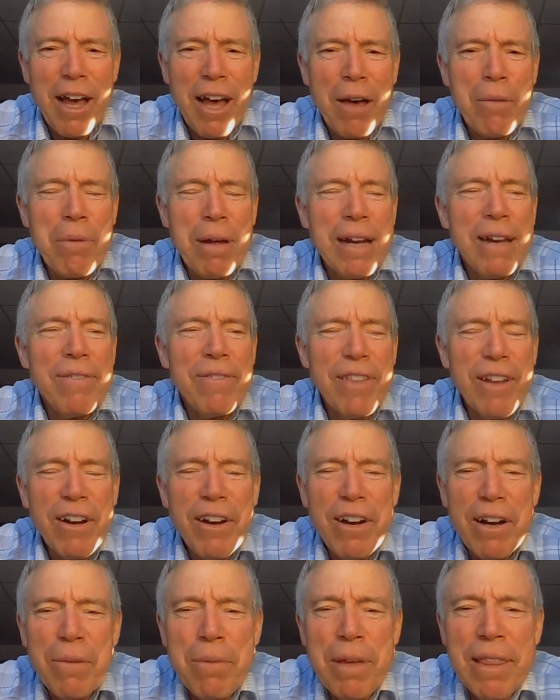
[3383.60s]
But if they're
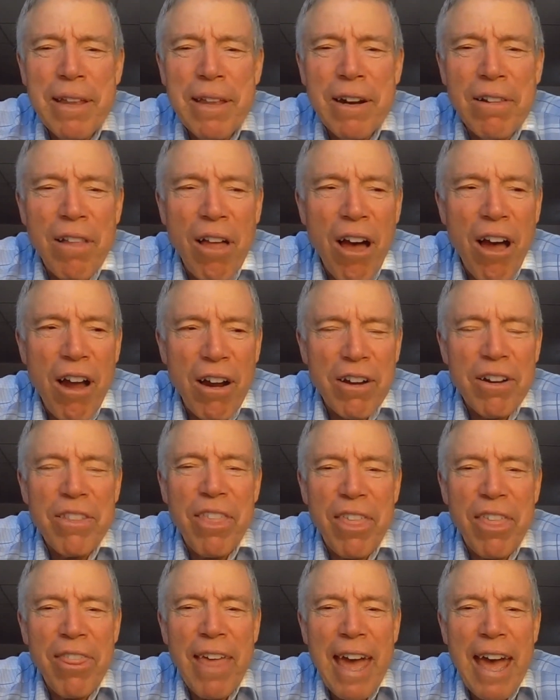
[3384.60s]
going to be there longer
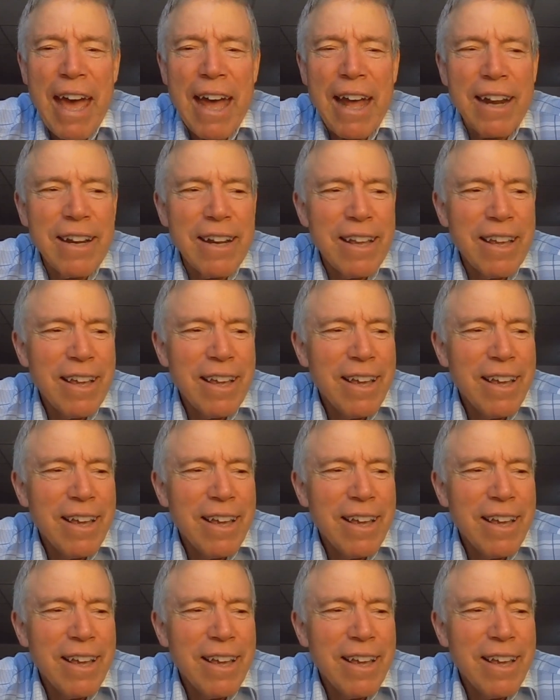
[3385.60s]
than that,